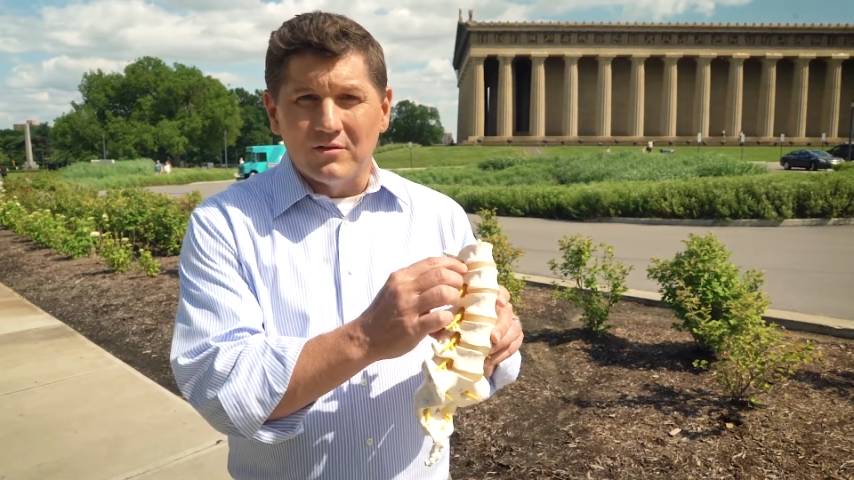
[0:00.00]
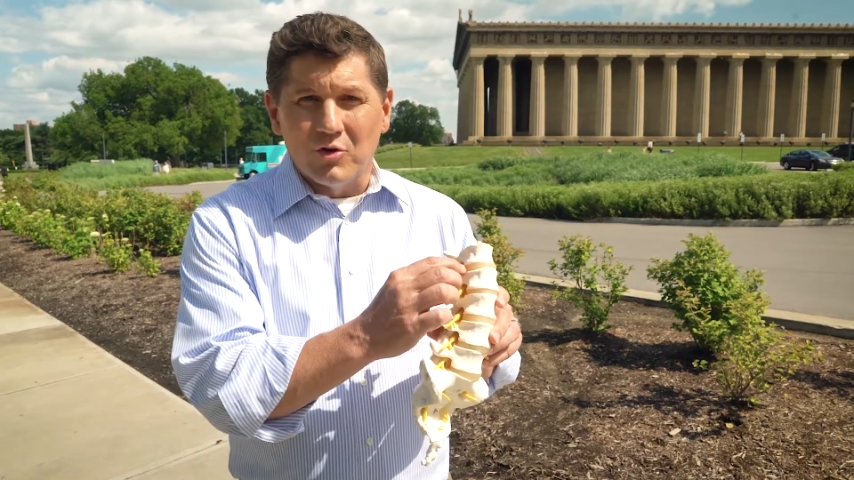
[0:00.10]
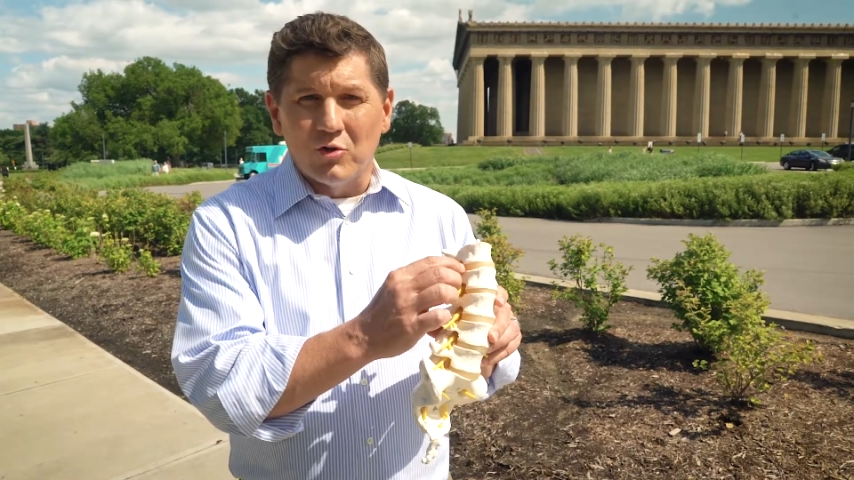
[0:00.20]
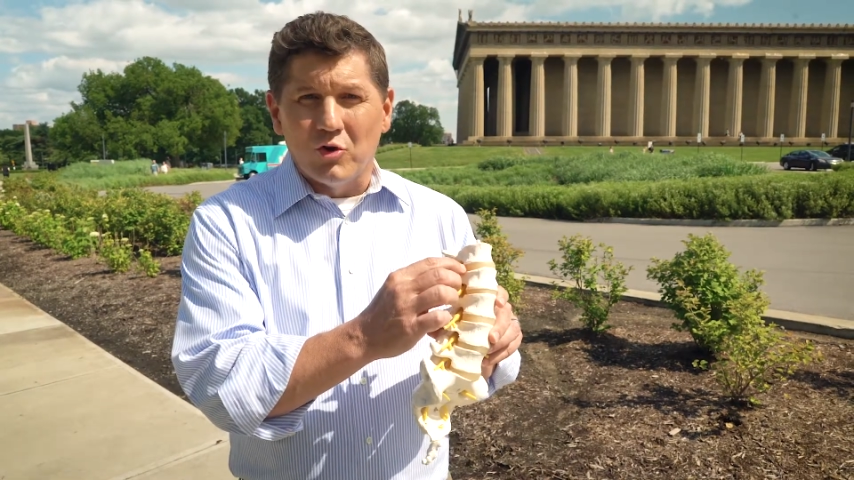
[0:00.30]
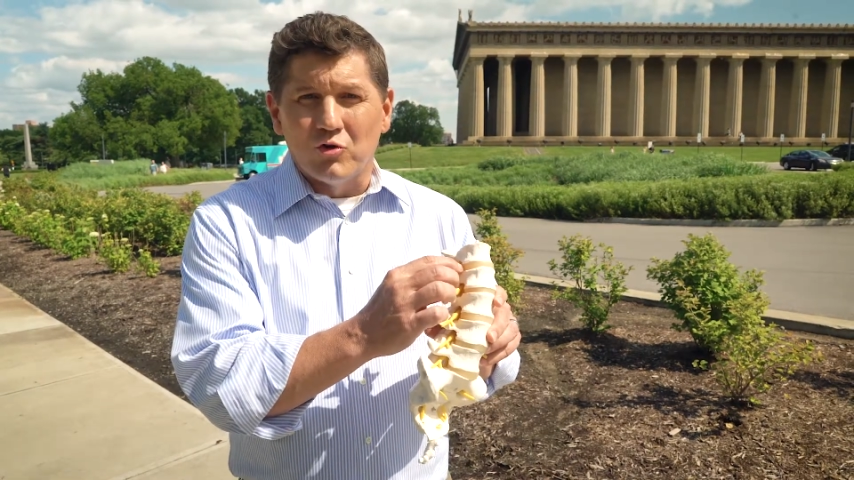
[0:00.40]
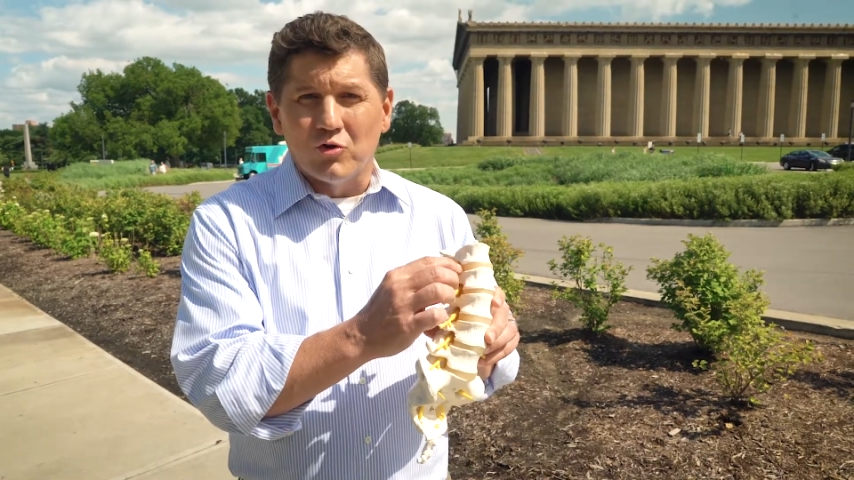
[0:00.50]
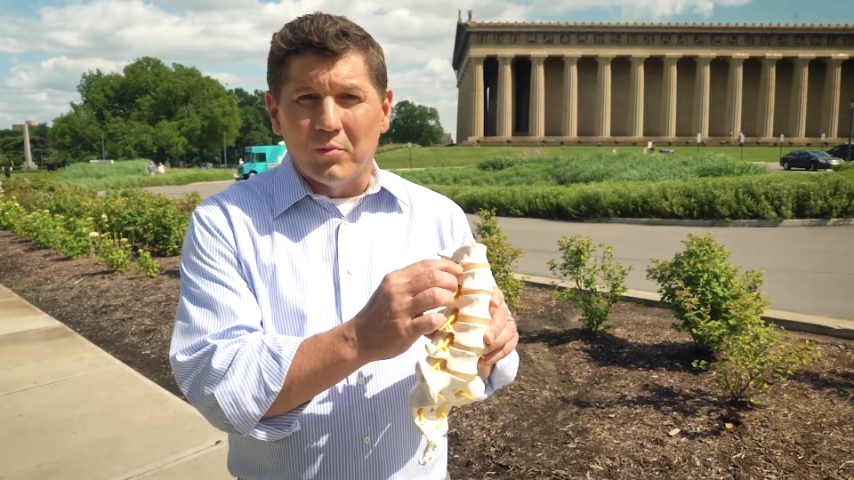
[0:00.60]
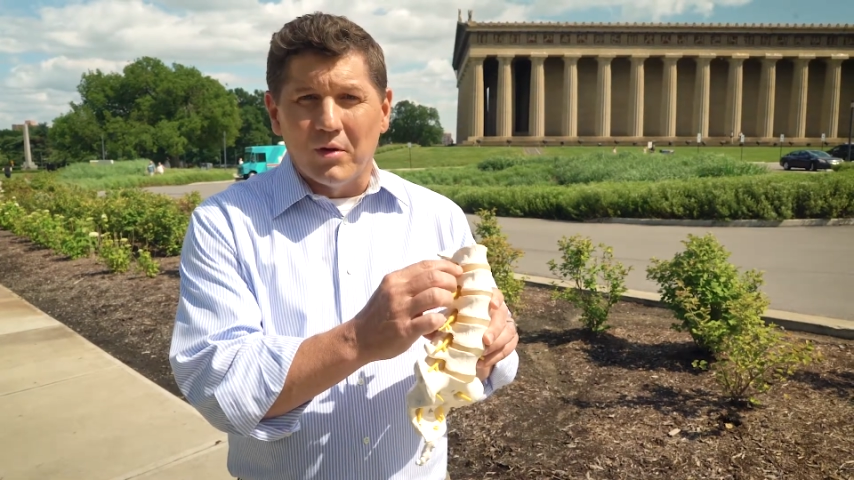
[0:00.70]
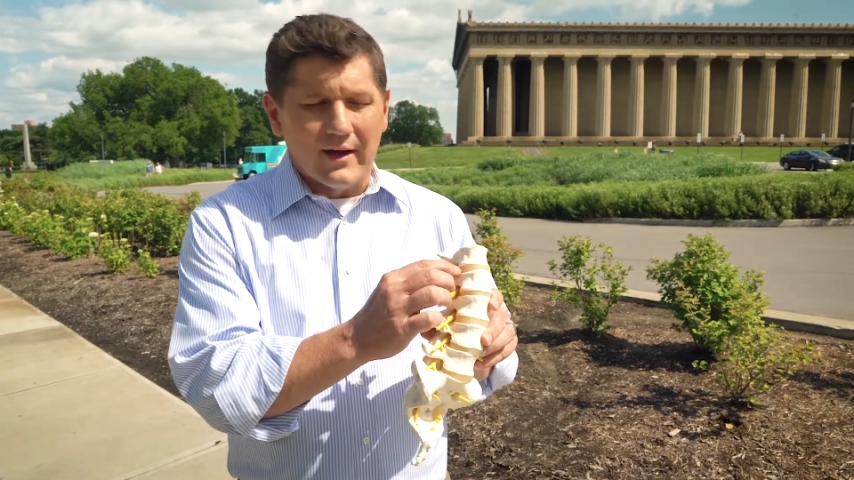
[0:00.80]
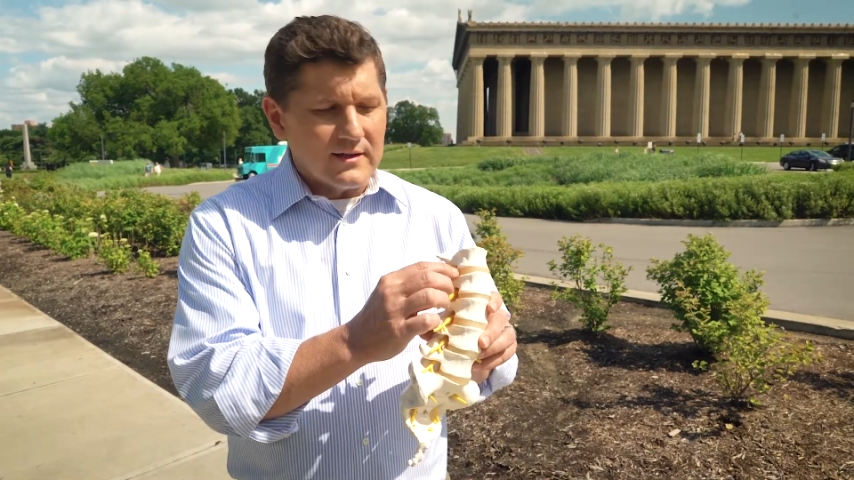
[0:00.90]
neutral
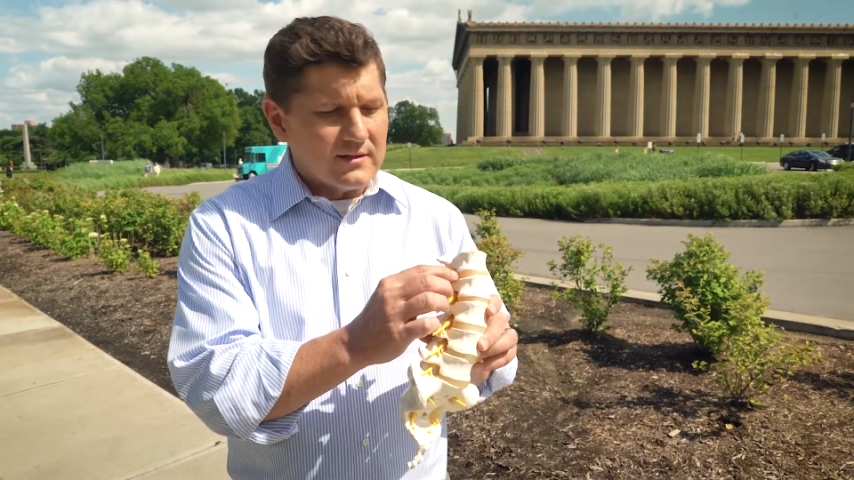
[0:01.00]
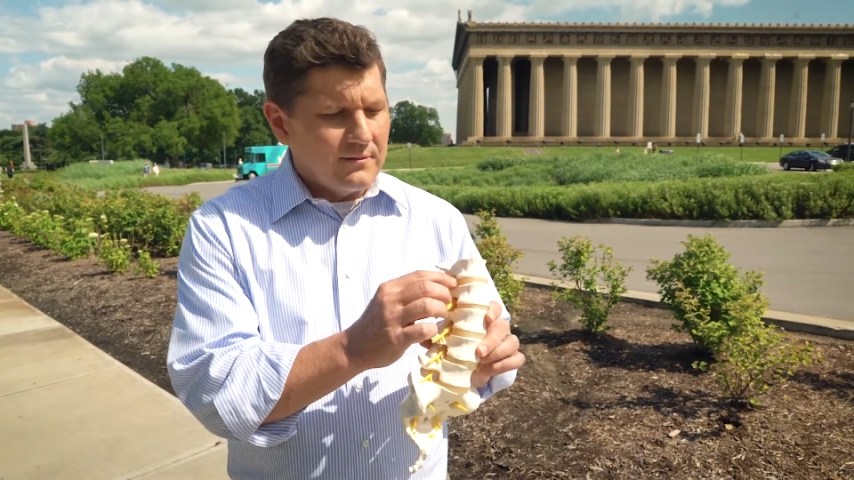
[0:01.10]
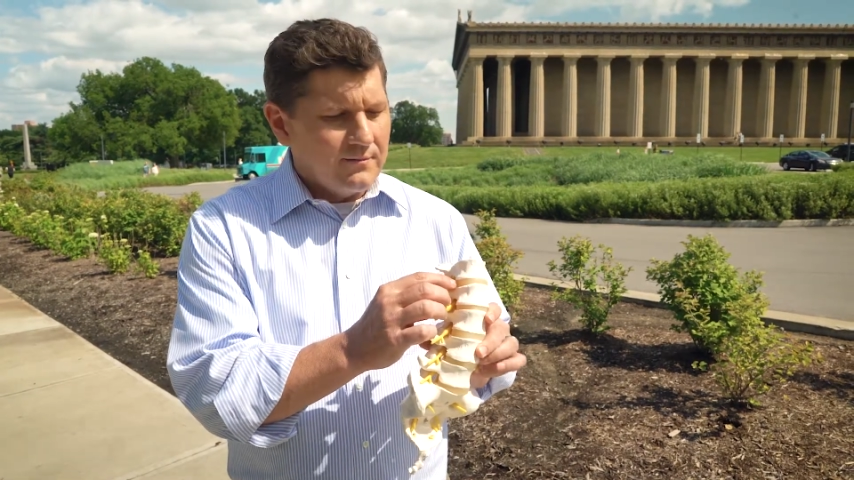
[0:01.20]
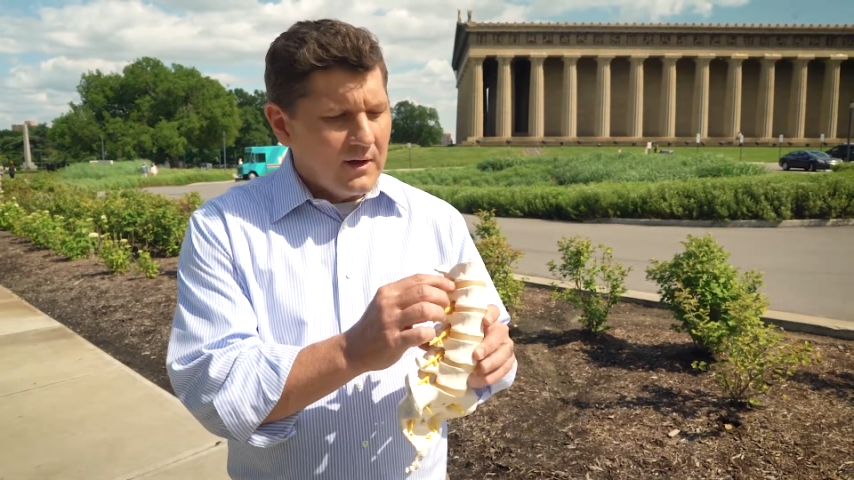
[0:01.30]
place.